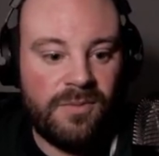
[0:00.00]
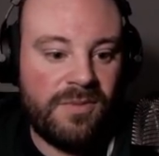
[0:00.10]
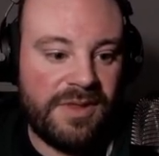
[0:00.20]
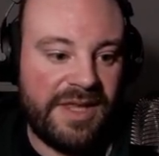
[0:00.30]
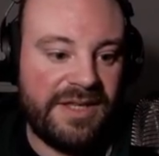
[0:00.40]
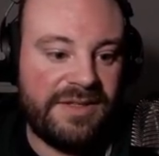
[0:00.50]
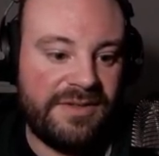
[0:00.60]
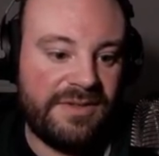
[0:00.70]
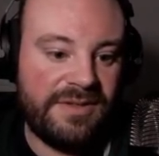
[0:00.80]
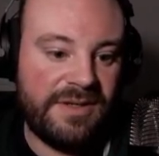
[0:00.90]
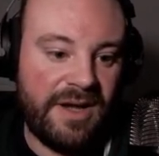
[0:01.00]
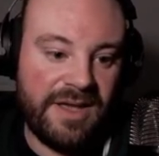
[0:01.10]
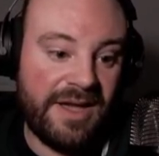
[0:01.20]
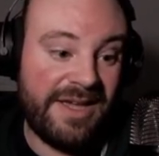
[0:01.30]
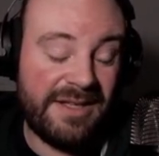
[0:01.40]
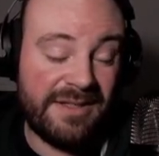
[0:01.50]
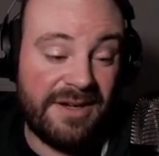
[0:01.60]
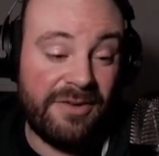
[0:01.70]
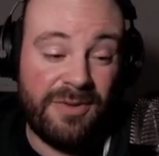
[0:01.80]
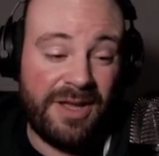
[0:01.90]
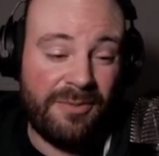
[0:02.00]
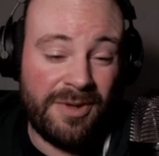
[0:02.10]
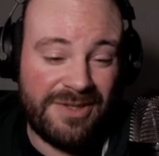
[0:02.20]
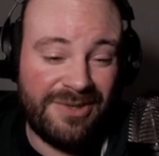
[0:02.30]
This, I guess, kind of like once